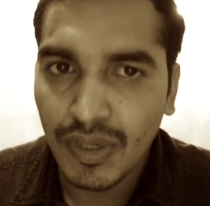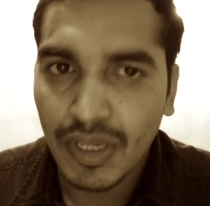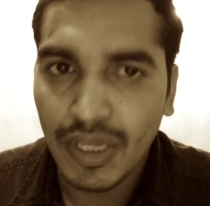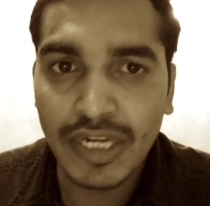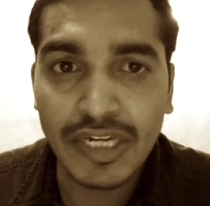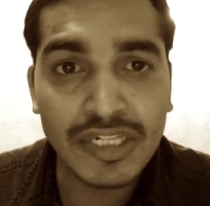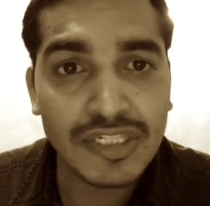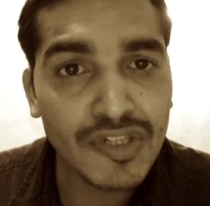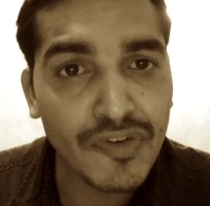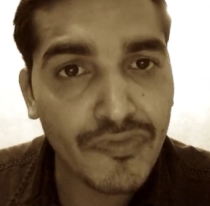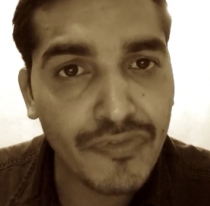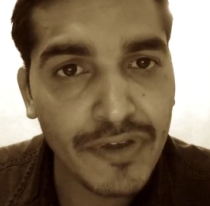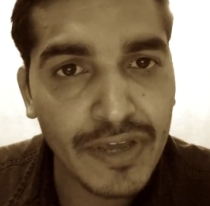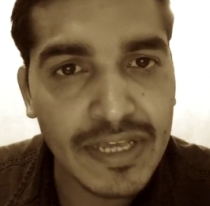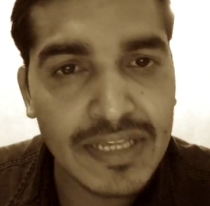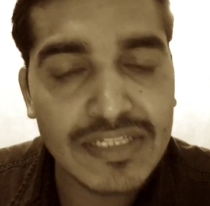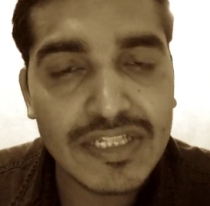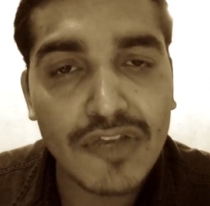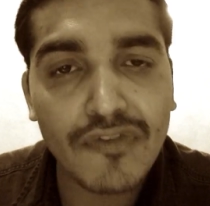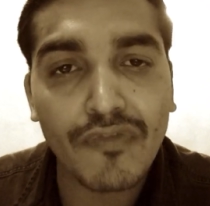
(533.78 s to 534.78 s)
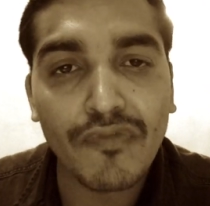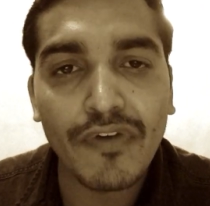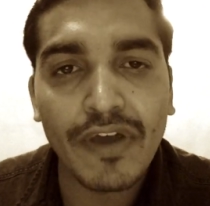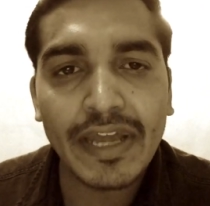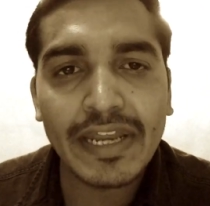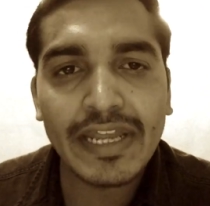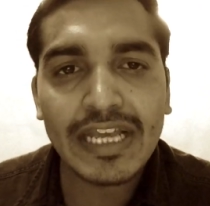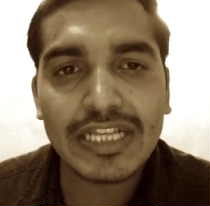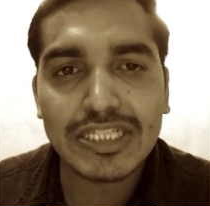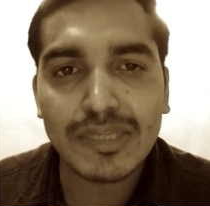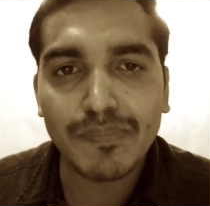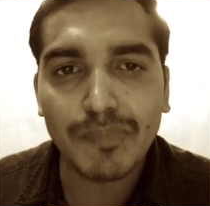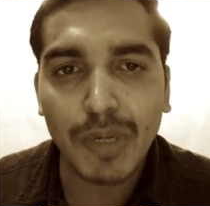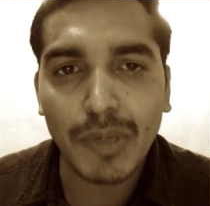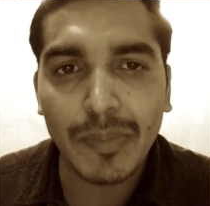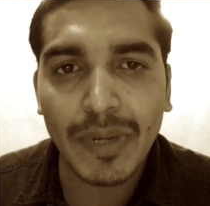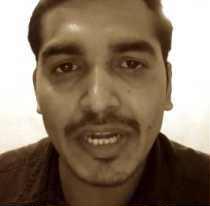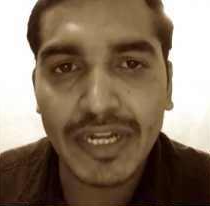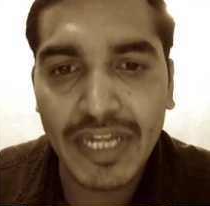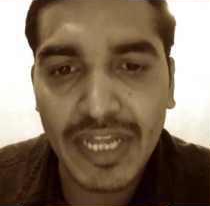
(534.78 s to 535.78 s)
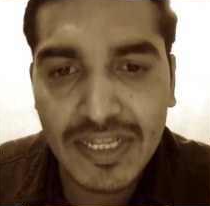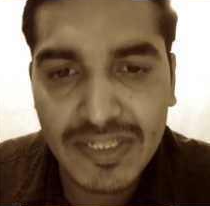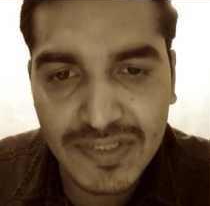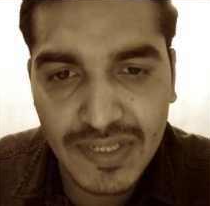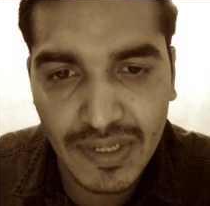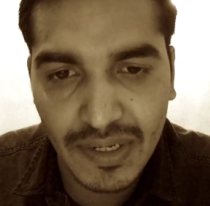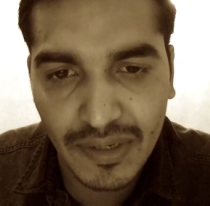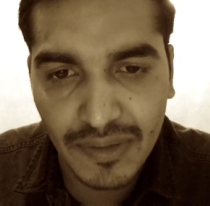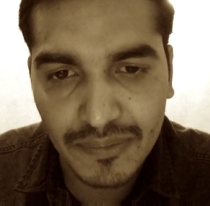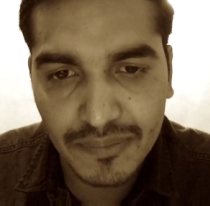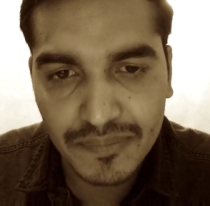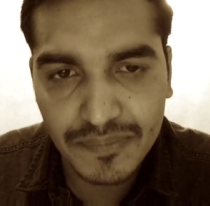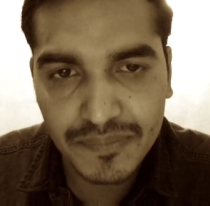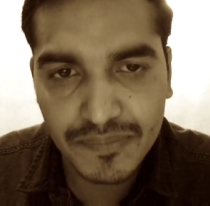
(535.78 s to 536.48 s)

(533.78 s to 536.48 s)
in interface, if various implementation